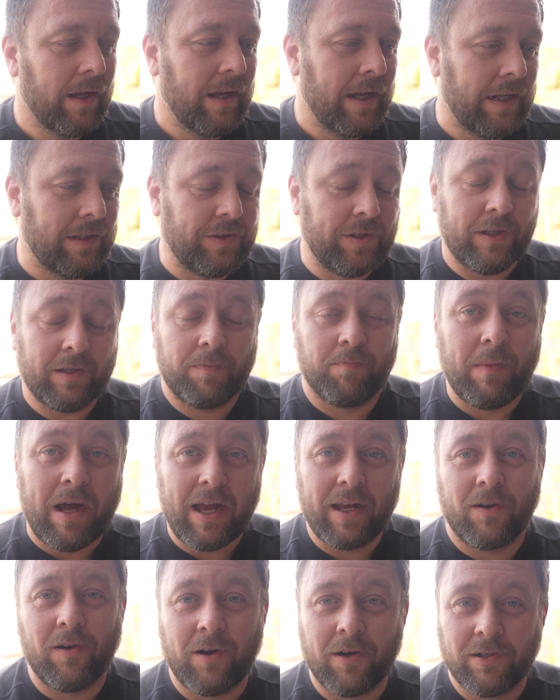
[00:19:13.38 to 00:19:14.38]
it's just
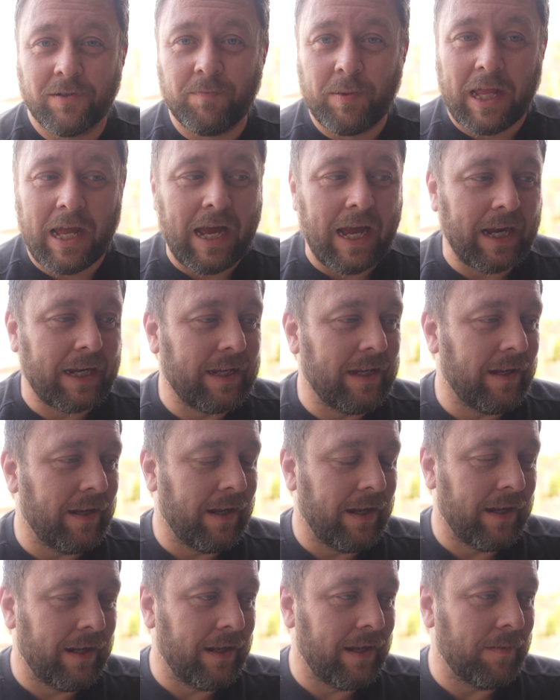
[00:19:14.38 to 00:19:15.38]
my car is black,
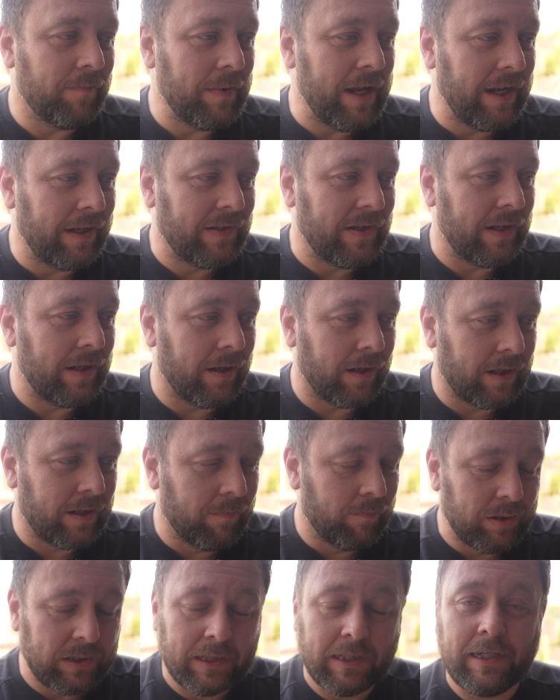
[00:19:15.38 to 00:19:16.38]
and it makes it a
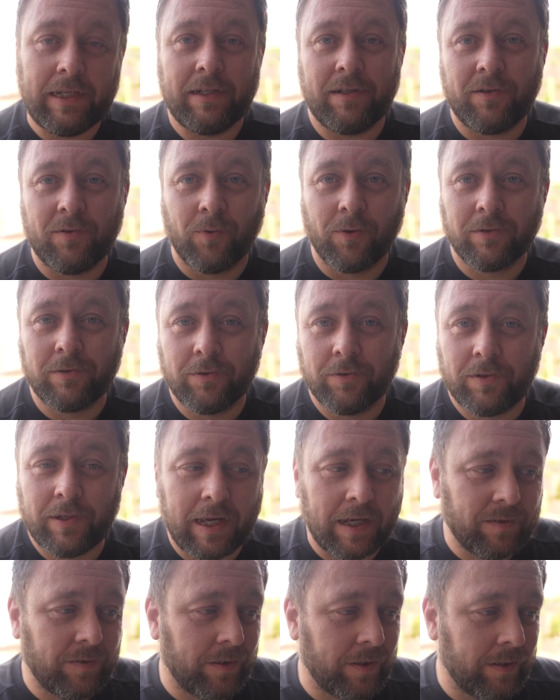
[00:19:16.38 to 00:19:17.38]
complete torture
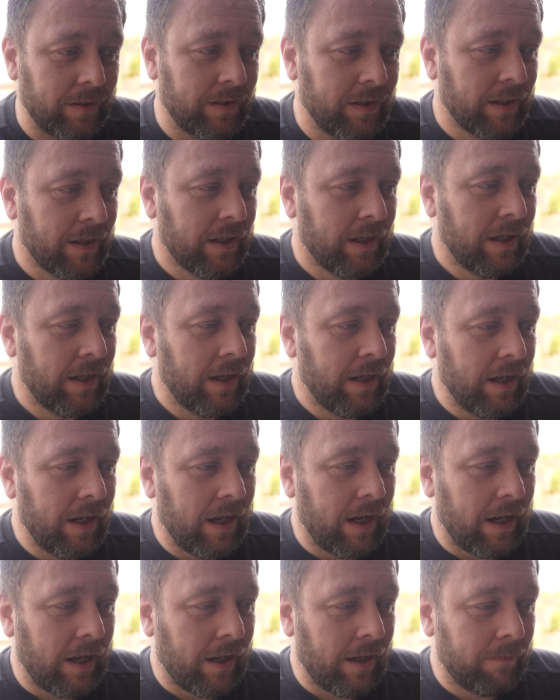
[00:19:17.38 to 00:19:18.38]
session.
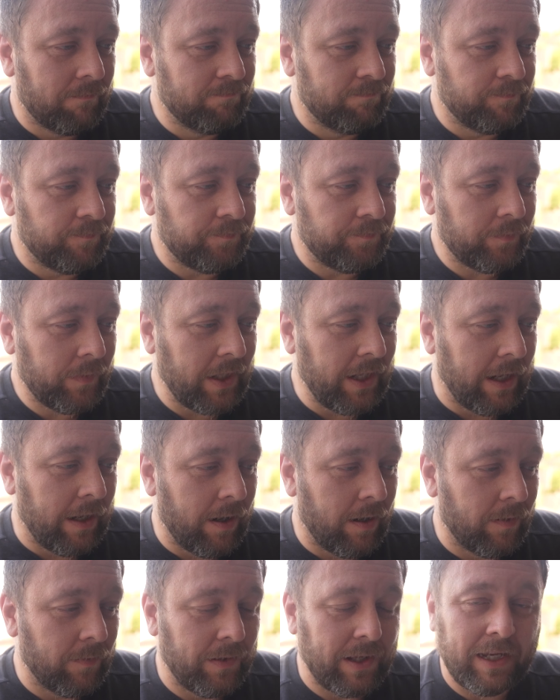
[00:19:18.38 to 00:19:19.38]
You
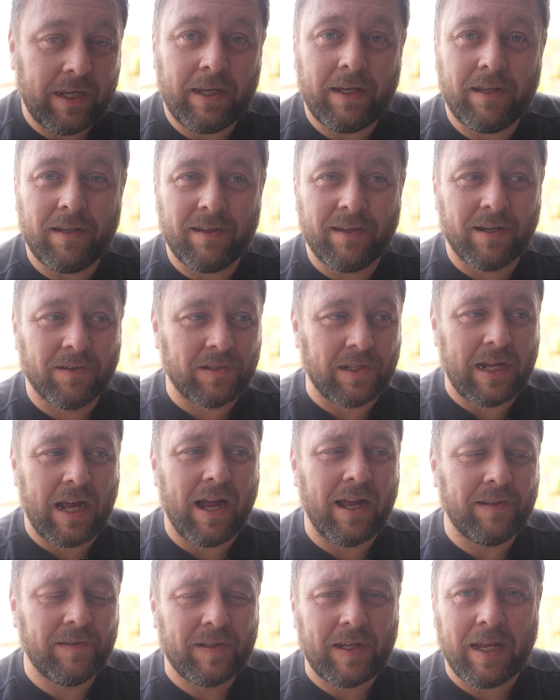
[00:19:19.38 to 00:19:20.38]
know, there's an
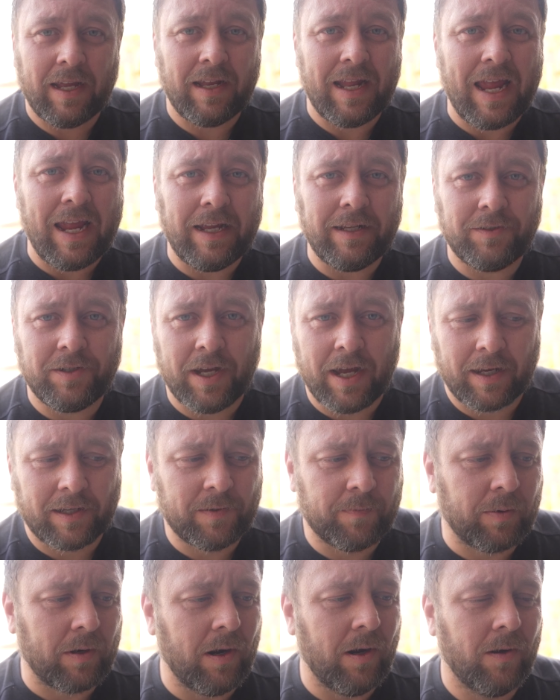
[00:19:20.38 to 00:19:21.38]
Einscan
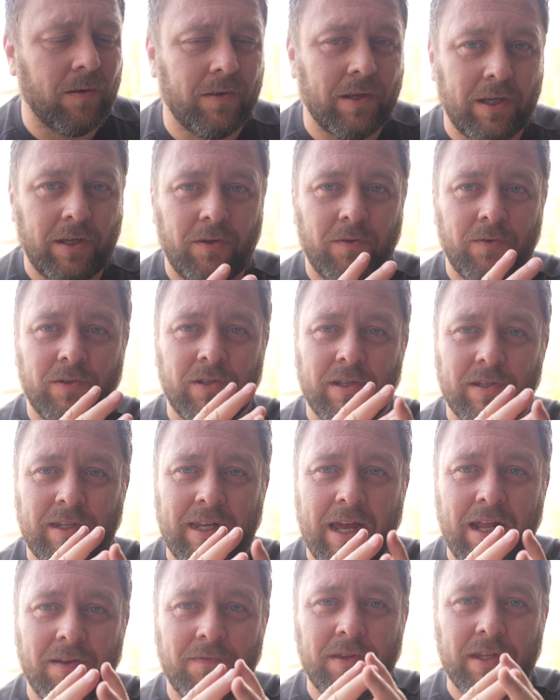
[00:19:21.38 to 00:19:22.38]
HX Pro that uses
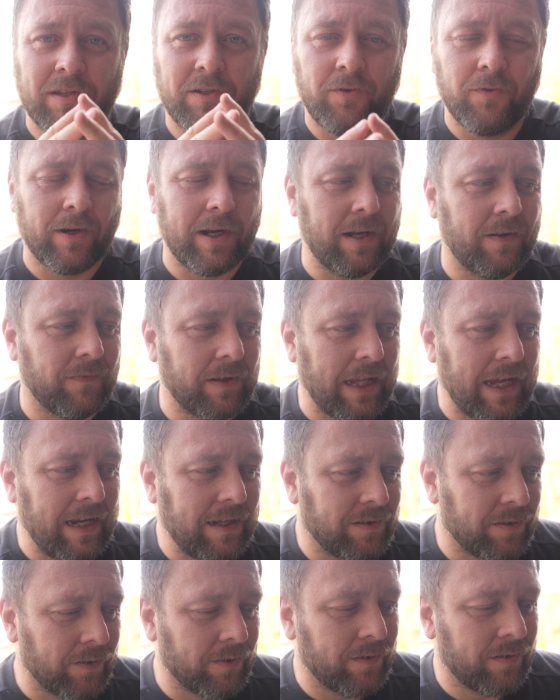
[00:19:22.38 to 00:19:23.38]
kind of this grid of
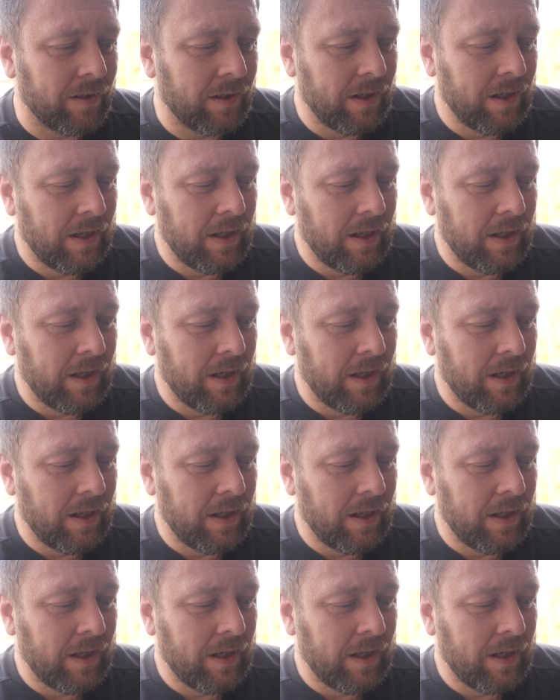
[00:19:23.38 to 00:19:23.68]
lasers.